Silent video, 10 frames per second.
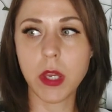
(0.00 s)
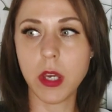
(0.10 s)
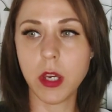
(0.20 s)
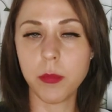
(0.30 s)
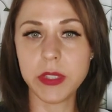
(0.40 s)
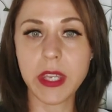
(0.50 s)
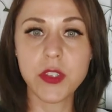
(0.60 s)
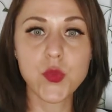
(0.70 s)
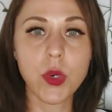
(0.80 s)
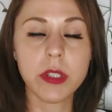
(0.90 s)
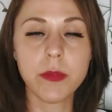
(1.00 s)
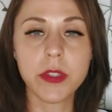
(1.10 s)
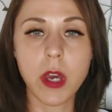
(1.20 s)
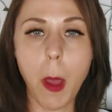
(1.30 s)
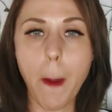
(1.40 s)
That is one of
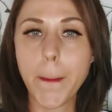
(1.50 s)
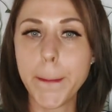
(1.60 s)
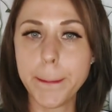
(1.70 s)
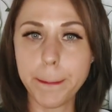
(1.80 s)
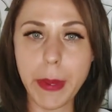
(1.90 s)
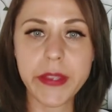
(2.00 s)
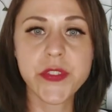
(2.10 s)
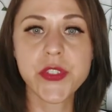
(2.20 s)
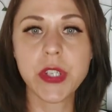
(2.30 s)
the best